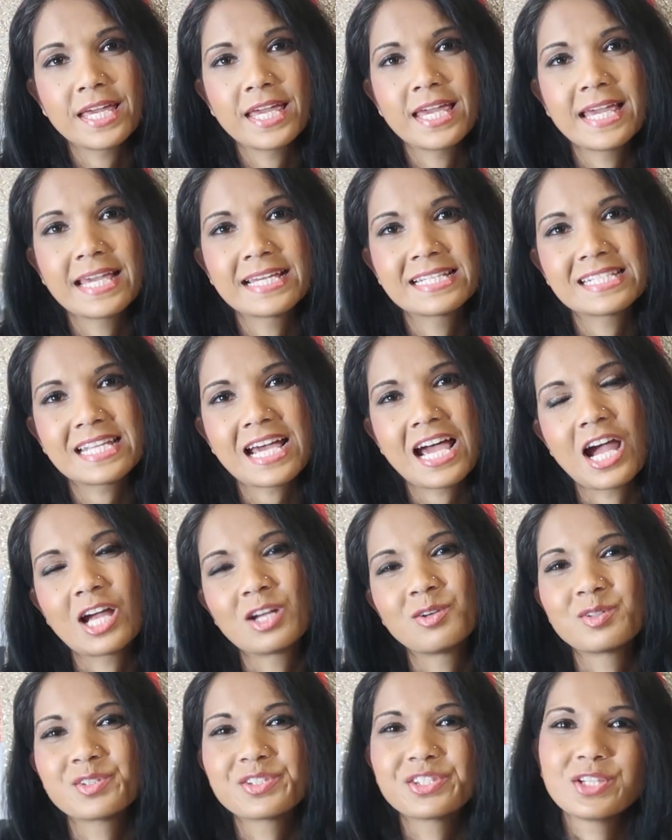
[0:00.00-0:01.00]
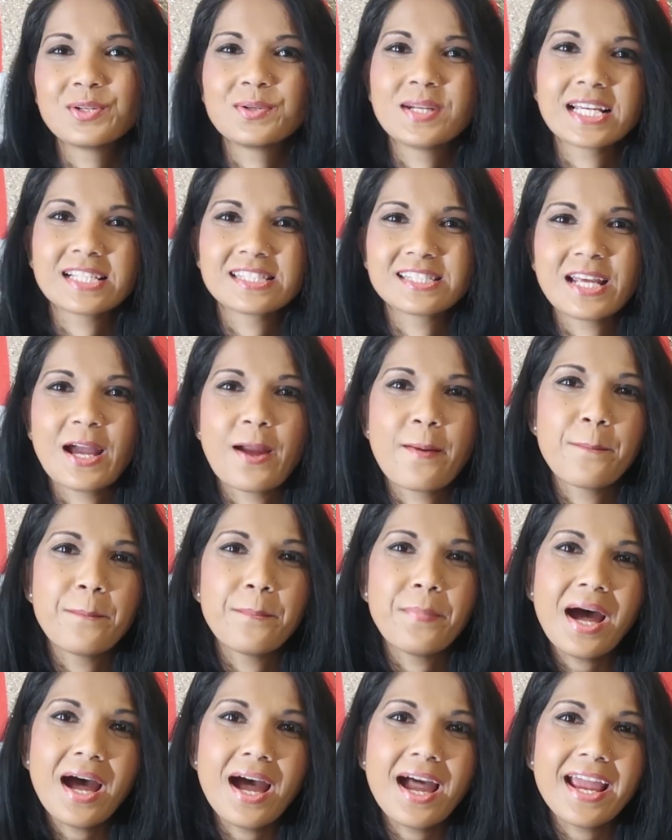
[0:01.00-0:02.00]
and I will see you next time.
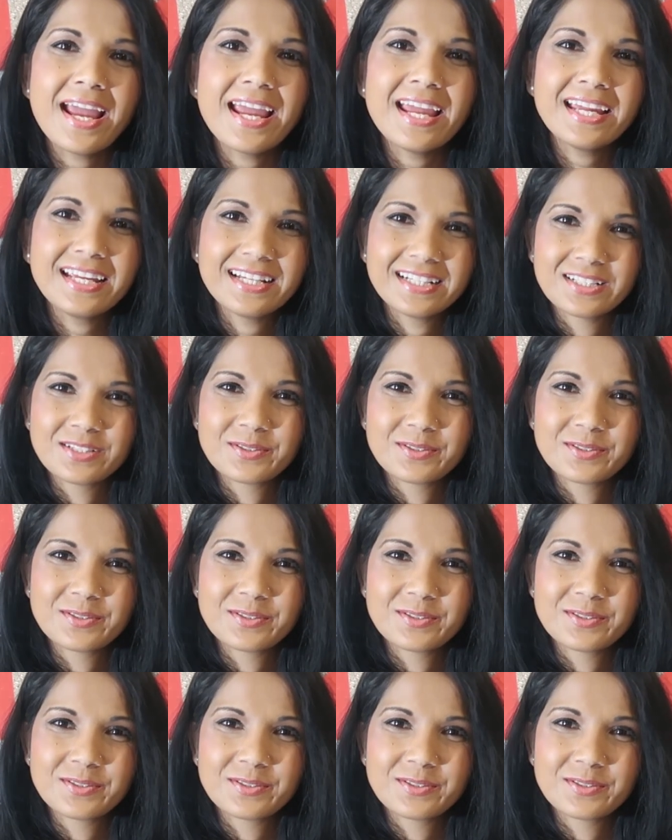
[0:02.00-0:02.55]
Bye.